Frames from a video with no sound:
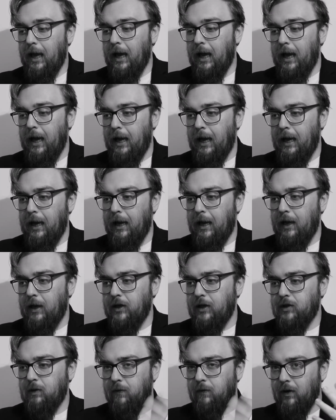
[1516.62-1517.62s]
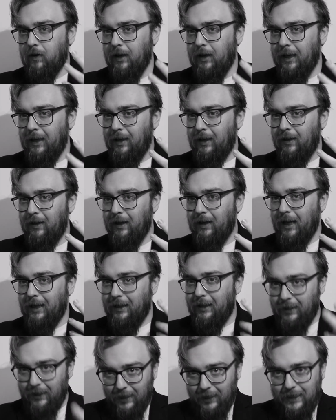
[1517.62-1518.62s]
So we've got
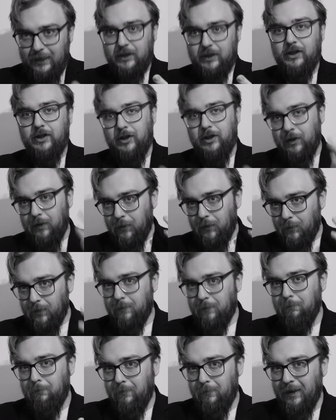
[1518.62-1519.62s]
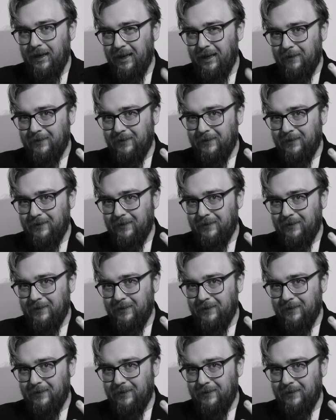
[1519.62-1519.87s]
at least 2,